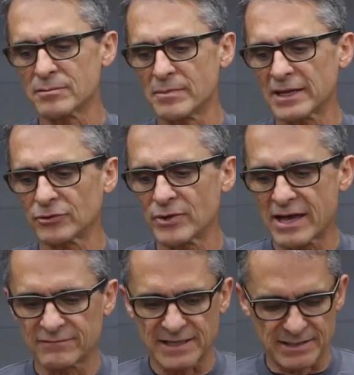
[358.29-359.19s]
metal you
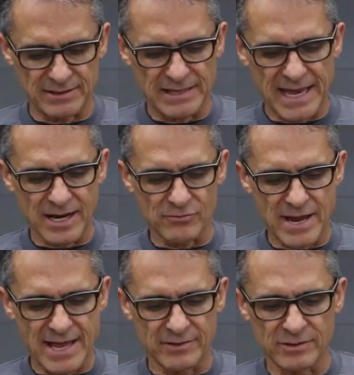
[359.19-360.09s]
have laying
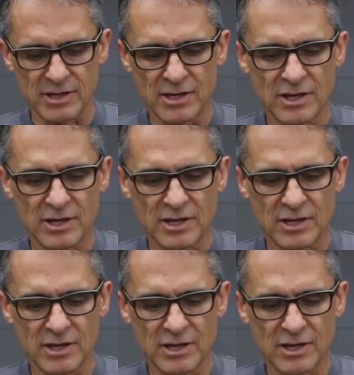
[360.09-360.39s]
around.